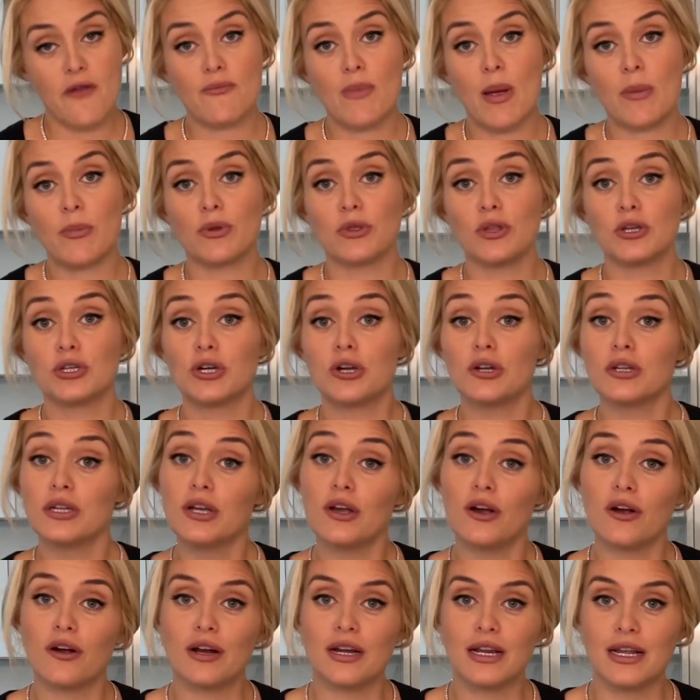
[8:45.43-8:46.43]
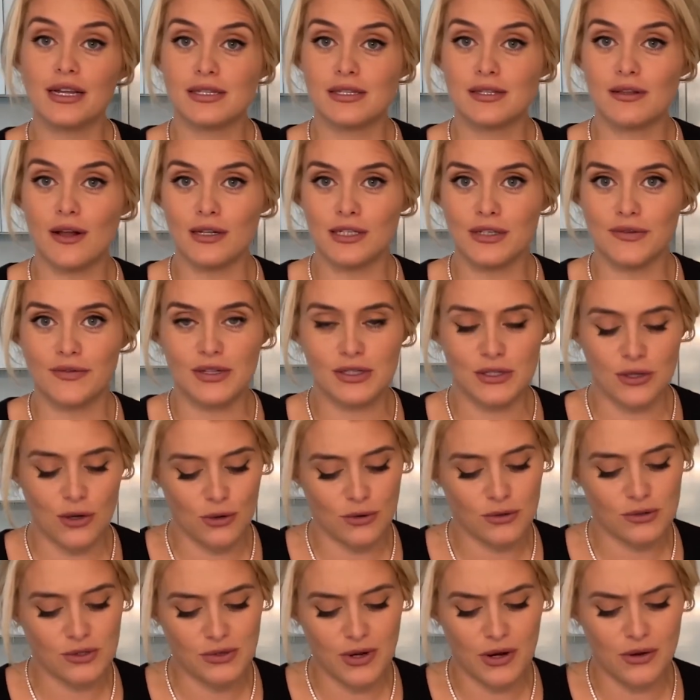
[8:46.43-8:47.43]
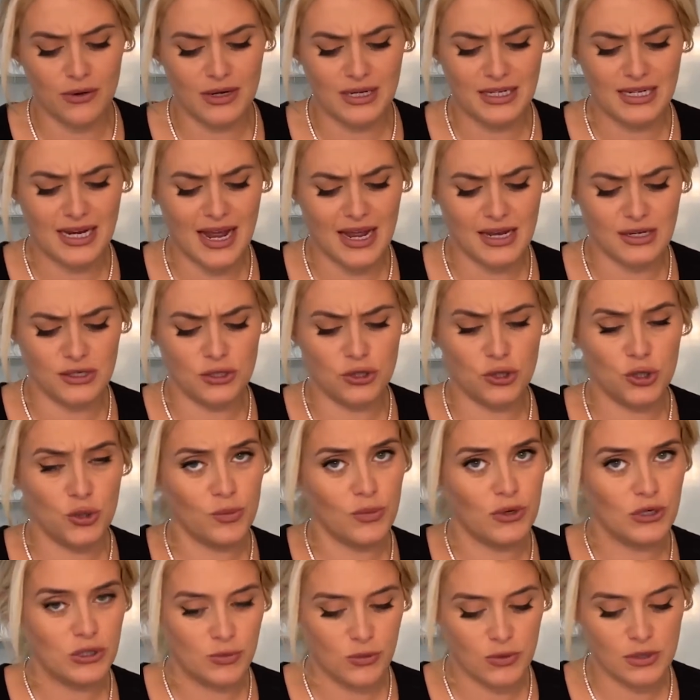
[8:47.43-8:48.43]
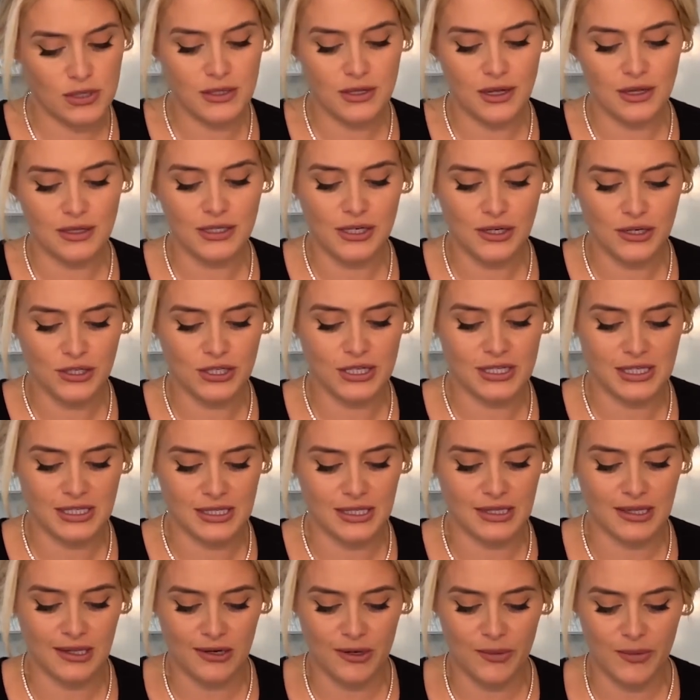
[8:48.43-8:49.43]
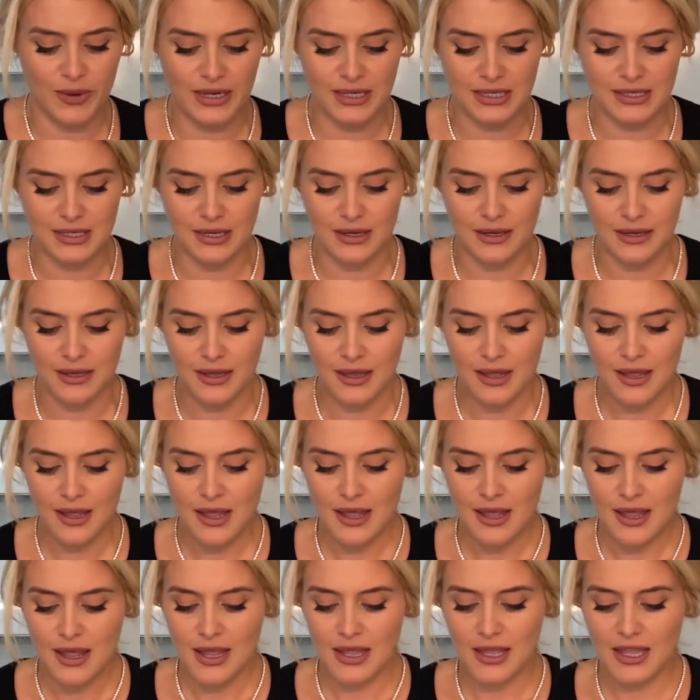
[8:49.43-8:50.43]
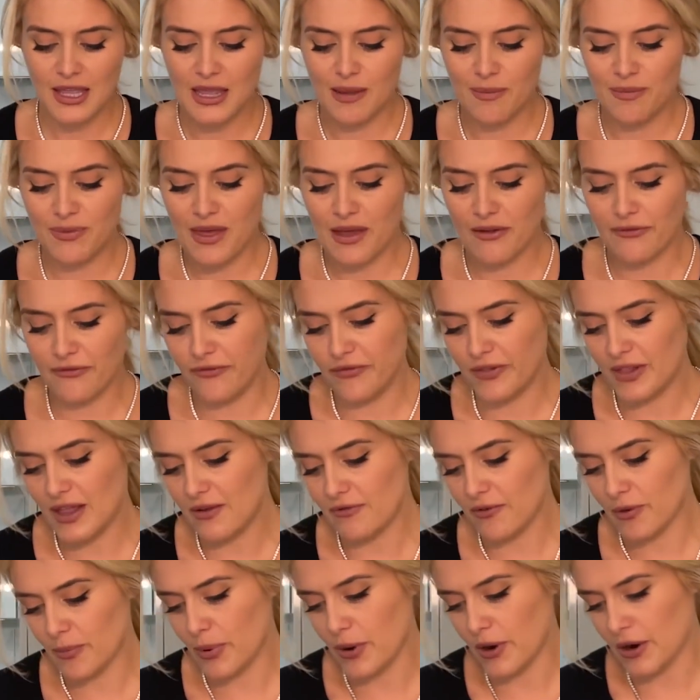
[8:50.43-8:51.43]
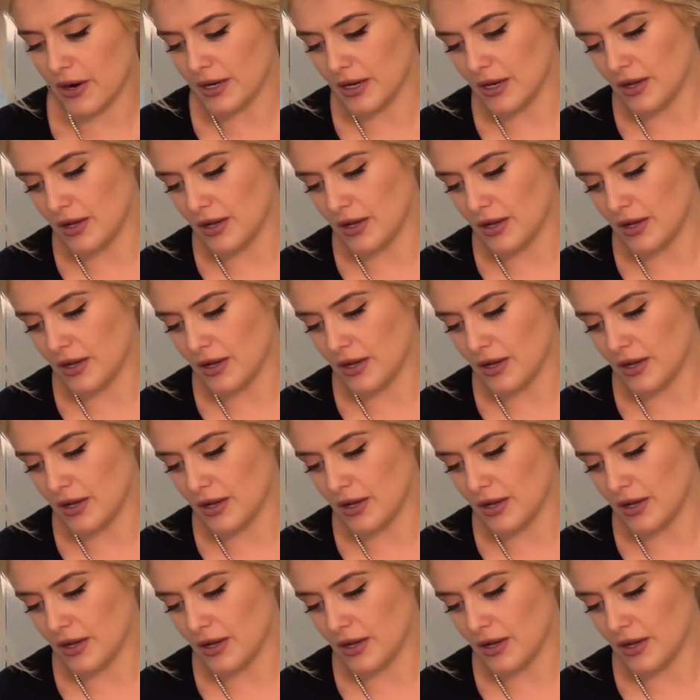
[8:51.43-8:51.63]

remember, the turkey already has salt of its own, so I don't need to add too much more salt here, just a little bit to keep that flavor party